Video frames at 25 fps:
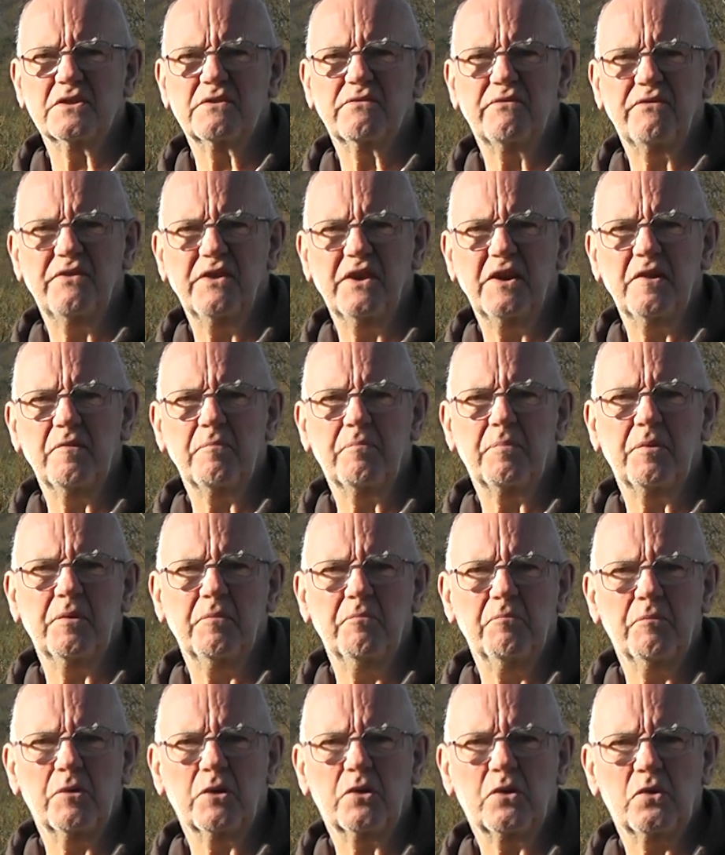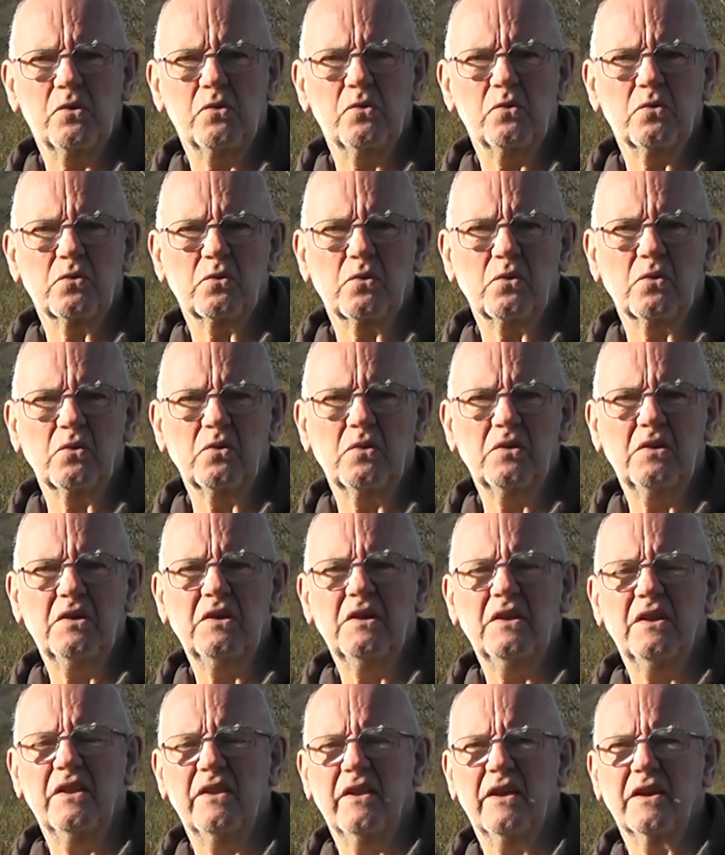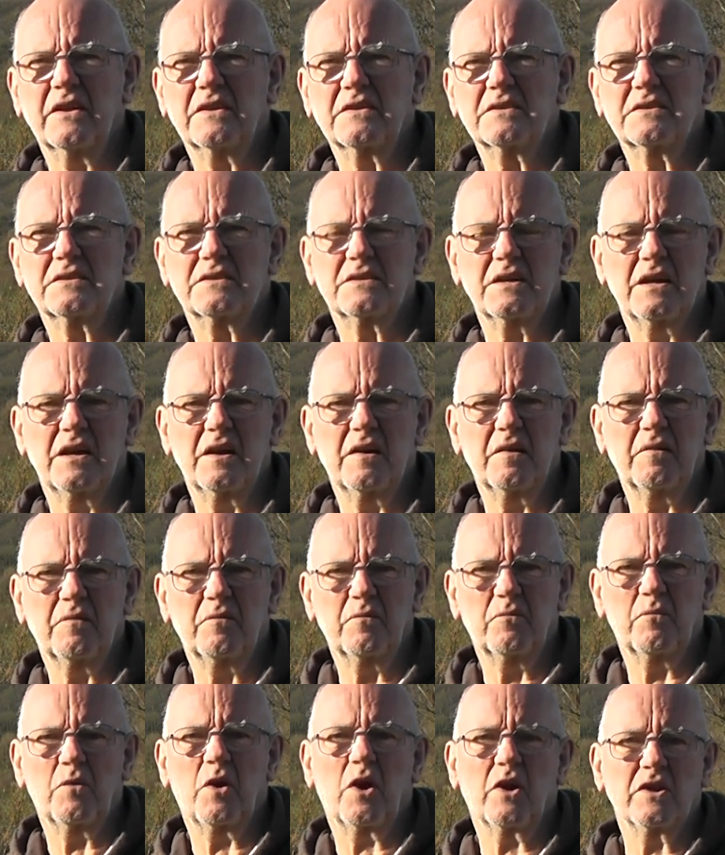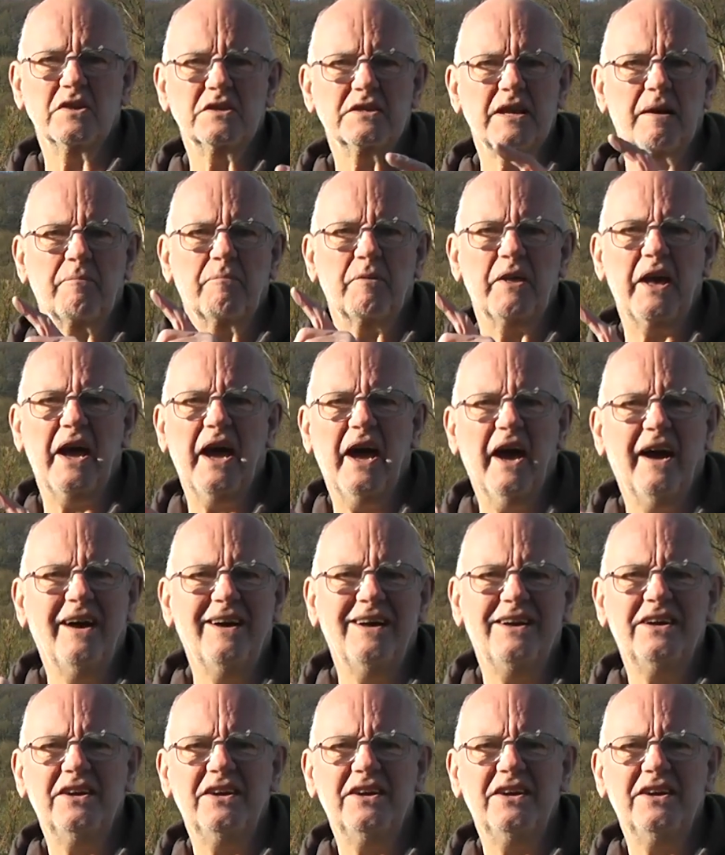is Philip McCaudle. That's it's up there.